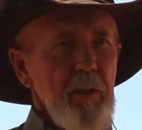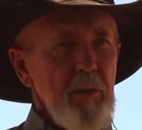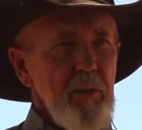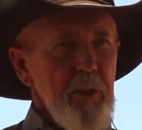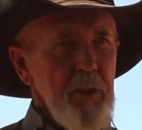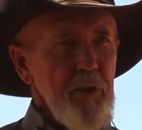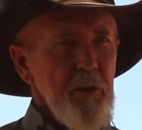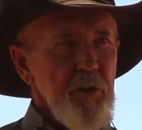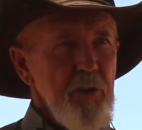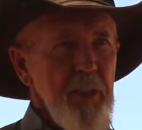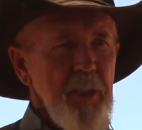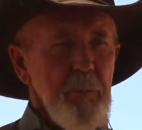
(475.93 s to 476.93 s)
Denise could
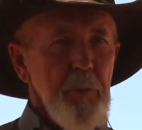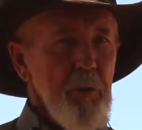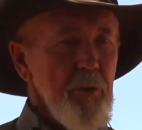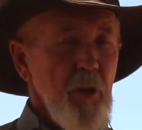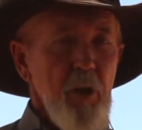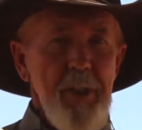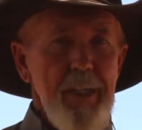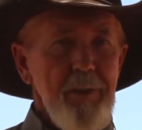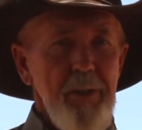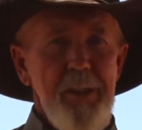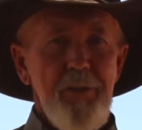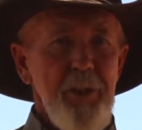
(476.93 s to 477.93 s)
see it, but there's all kinds
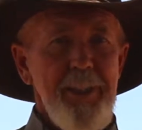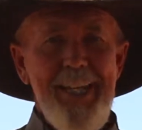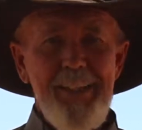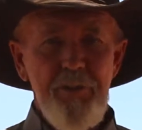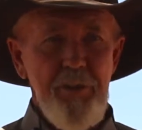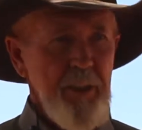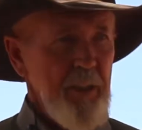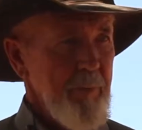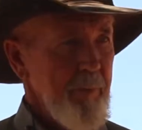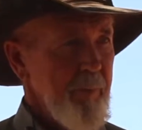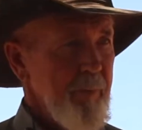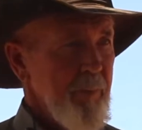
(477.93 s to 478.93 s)
of things she can't see,
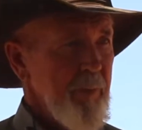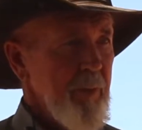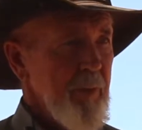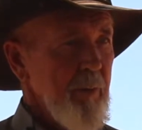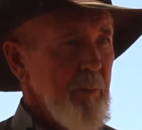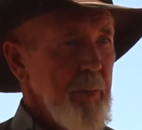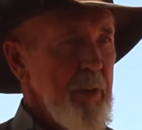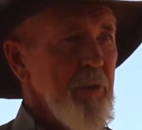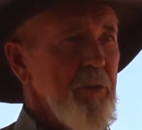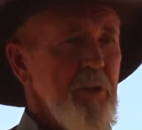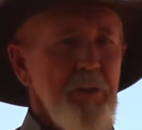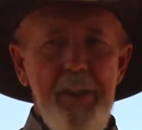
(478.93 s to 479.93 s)

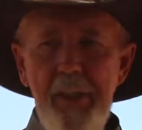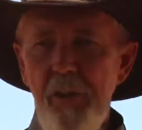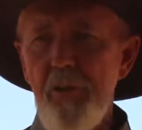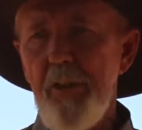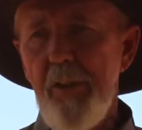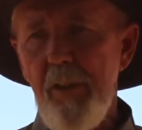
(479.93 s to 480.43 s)
because there's an energy